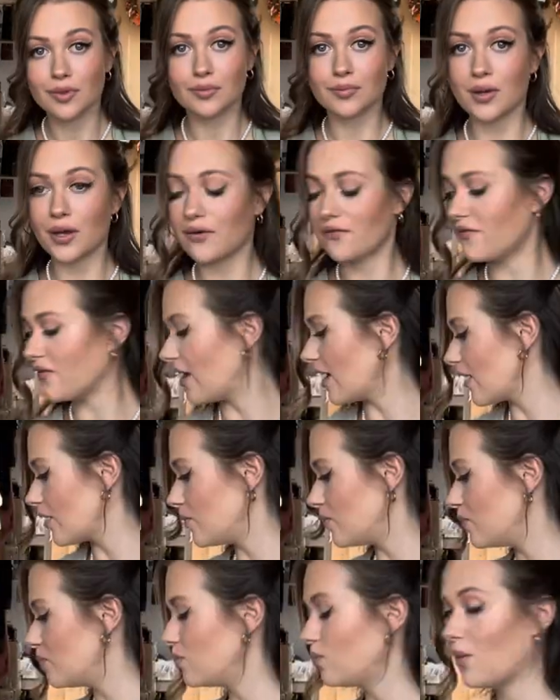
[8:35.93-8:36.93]
Both like
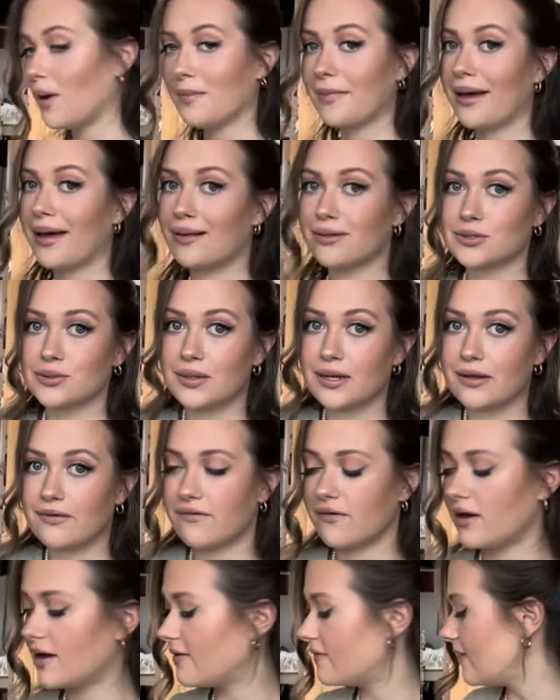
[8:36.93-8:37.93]

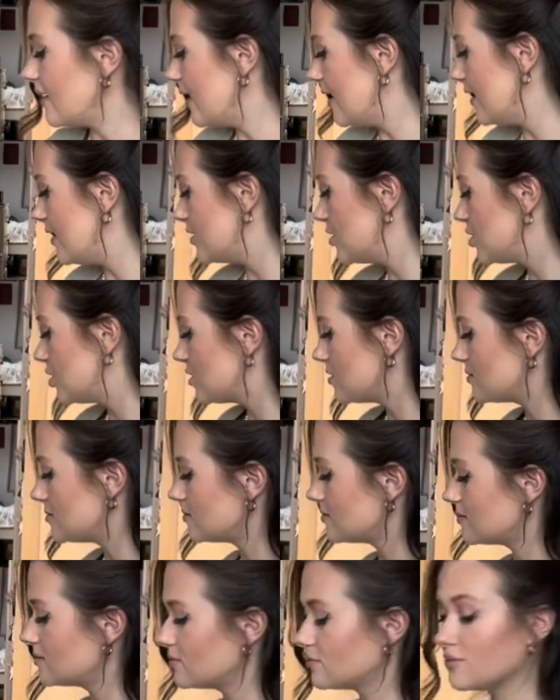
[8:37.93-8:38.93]
£1.25 each.
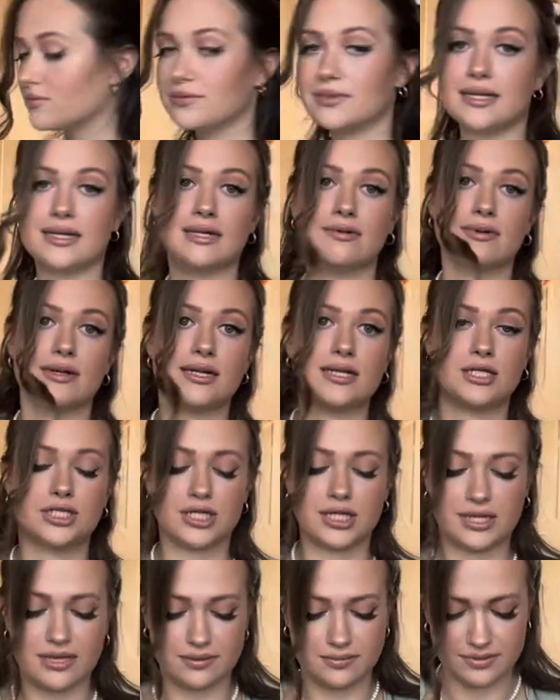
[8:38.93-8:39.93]
Really, really
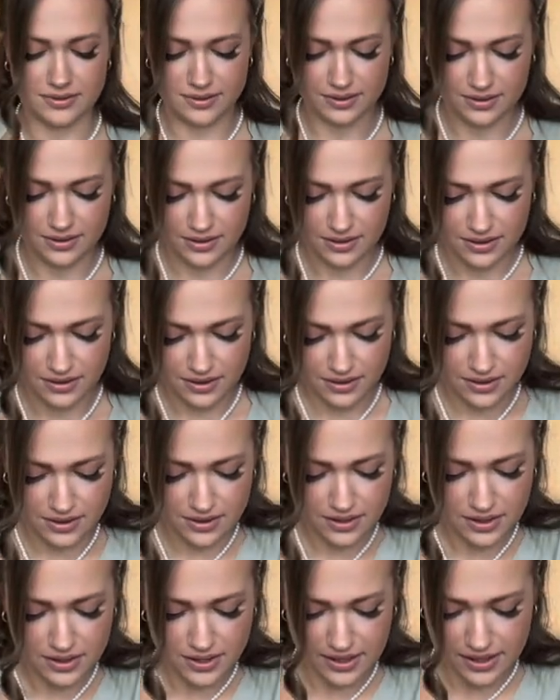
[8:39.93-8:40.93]
cheap.
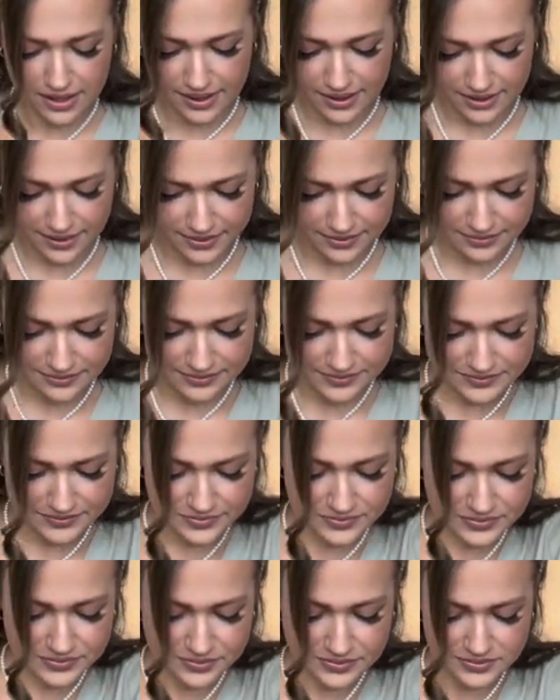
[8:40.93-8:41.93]

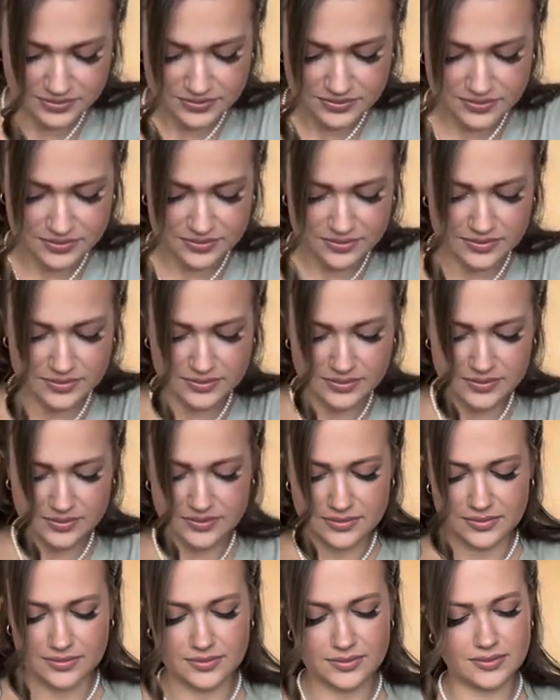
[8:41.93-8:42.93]

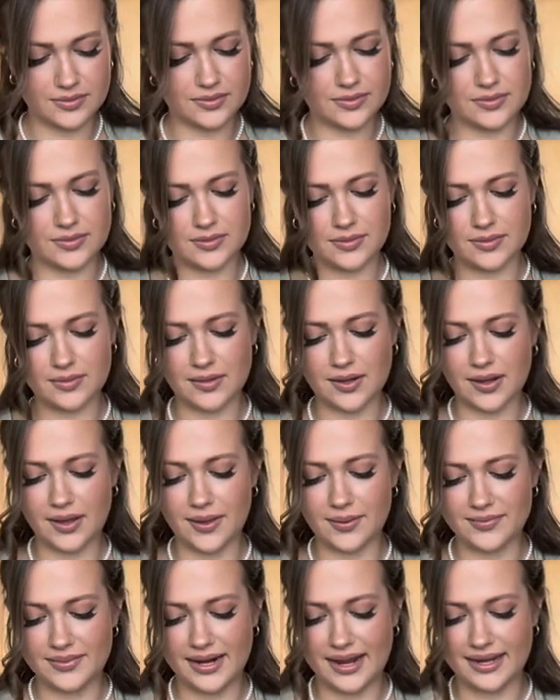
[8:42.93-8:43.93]
Up
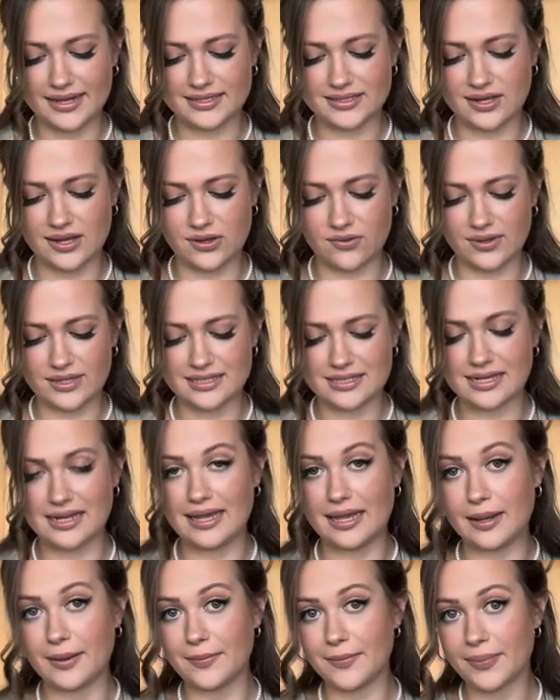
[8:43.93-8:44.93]
next, I got this
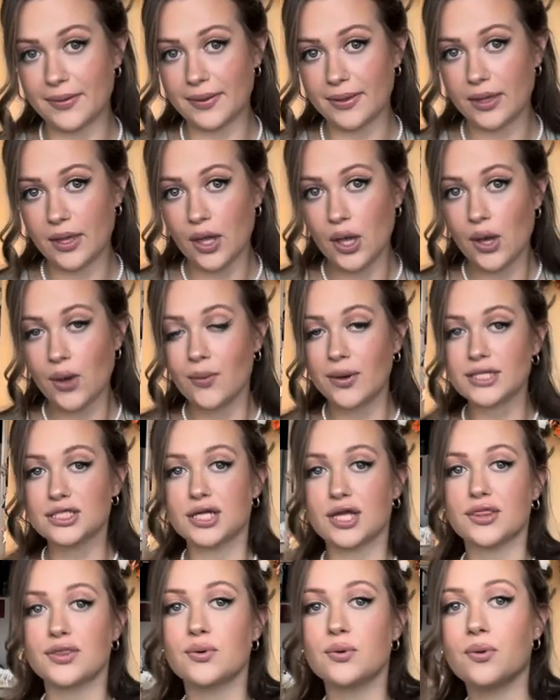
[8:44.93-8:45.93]
clip, which I
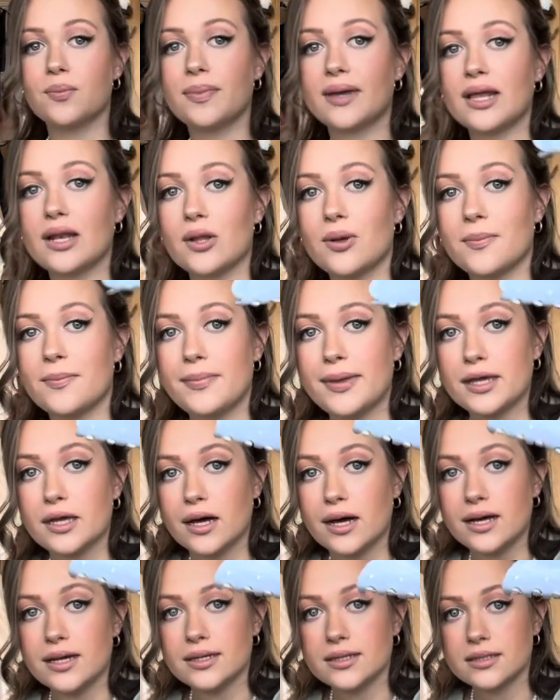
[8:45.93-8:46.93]
thought would be a lot
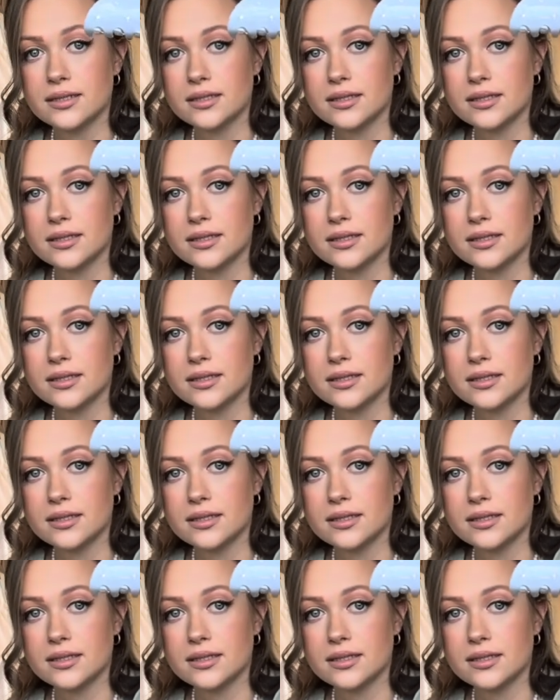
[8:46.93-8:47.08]
bigger.